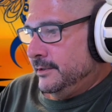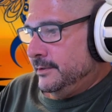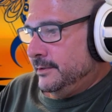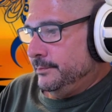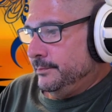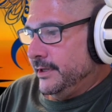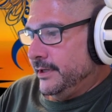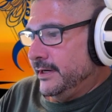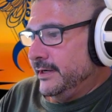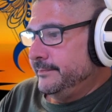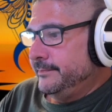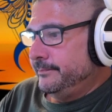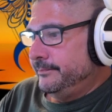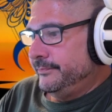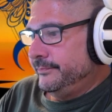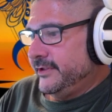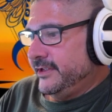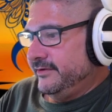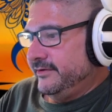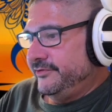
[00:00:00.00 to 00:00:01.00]
But
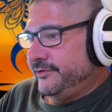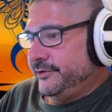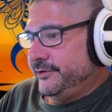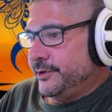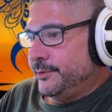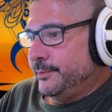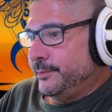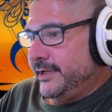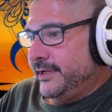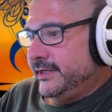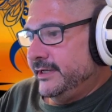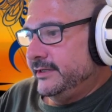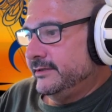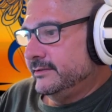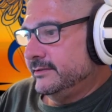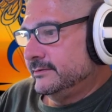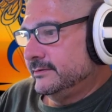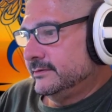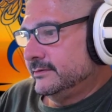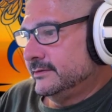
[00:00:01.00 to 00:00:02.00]
if you know me,
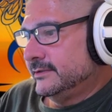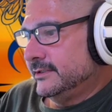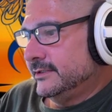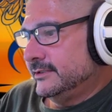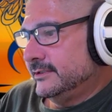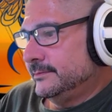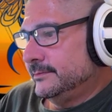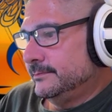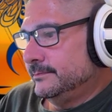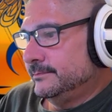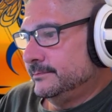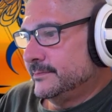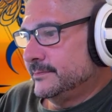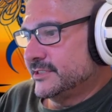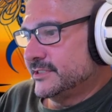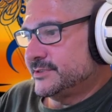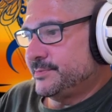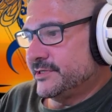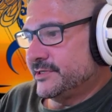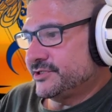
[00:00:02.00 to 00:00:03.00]

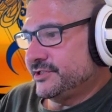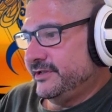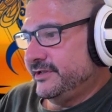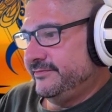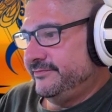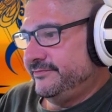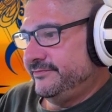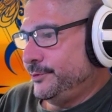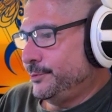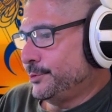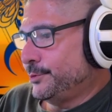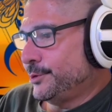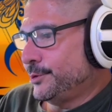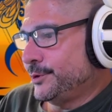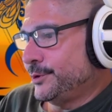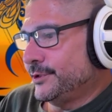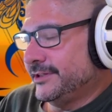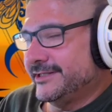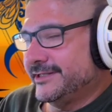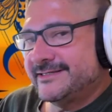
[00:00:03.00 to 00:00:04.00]
especially if you
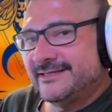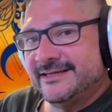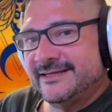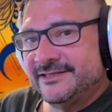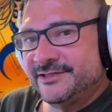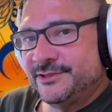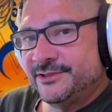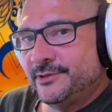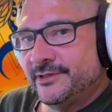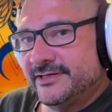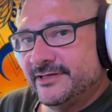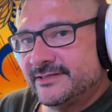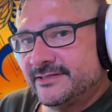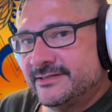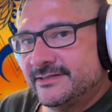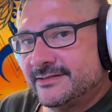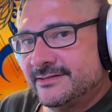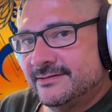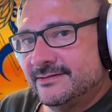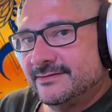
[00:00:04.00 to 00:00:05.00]
were listening to
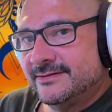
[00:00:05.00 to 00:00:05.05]
this